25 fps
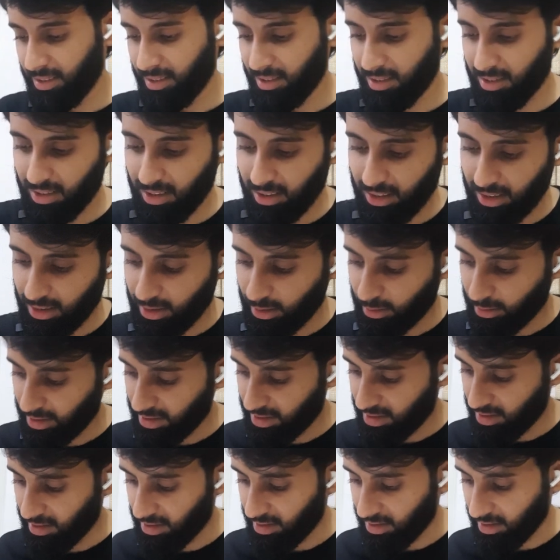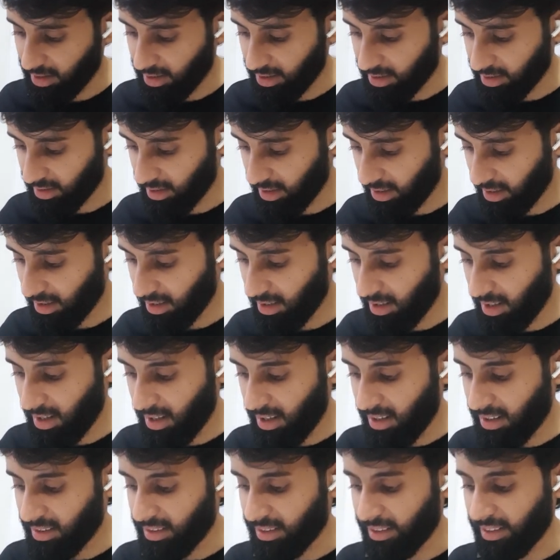See that the question is asking
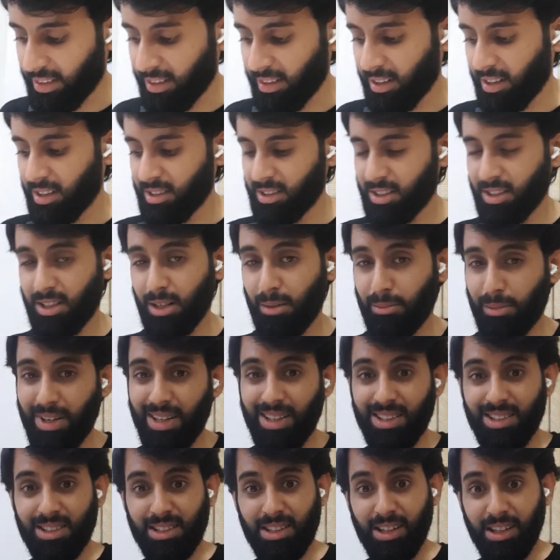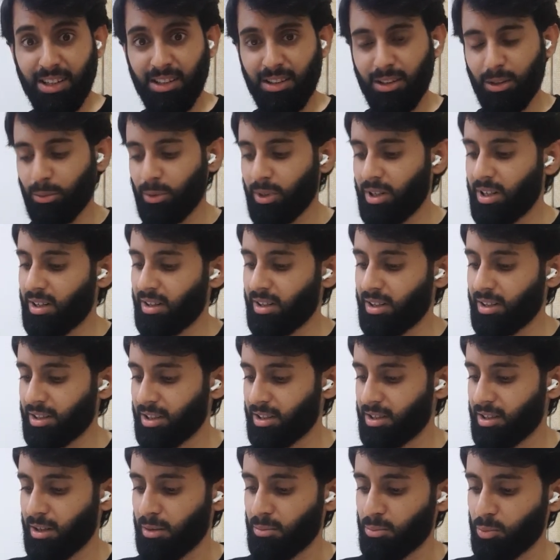the largest number. It's written the word
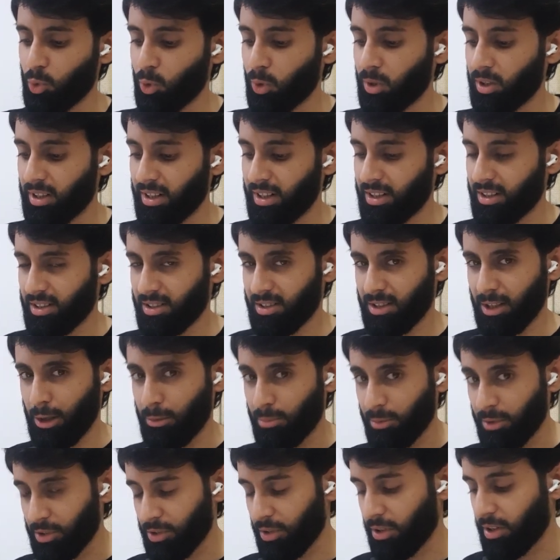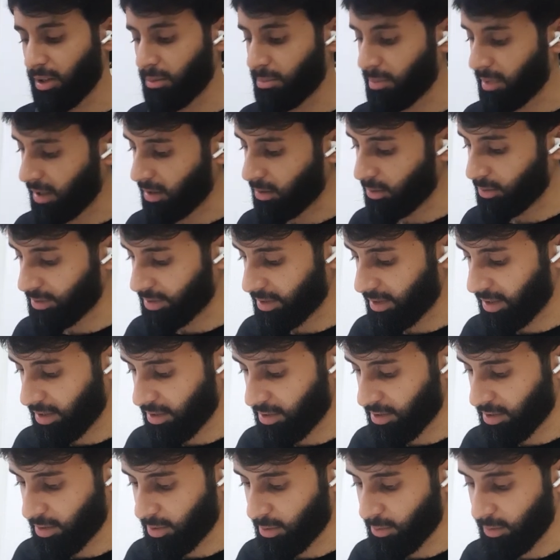largest in bold letters. That means you got to pay close
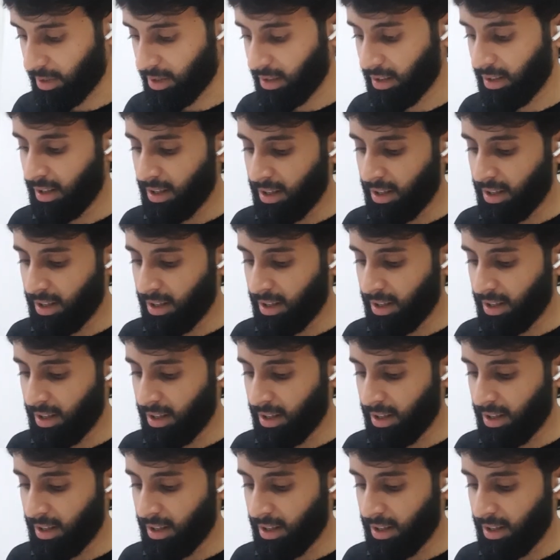attention to it.